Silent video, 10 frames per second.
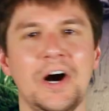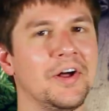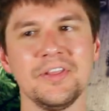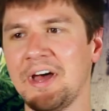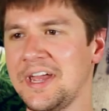
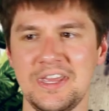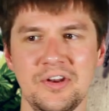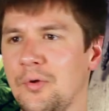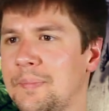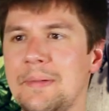Unlike,
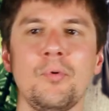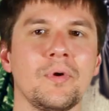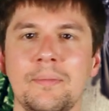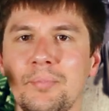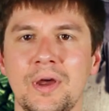you know, people
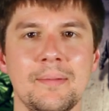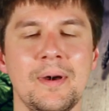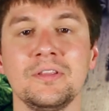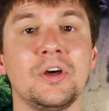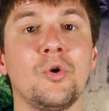were complaining
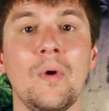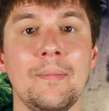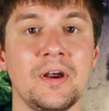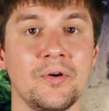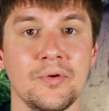about Little
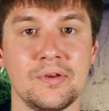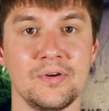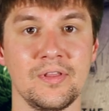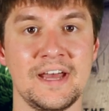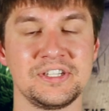Women
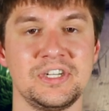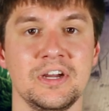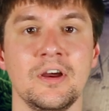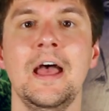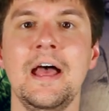earlier last
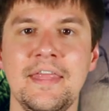year,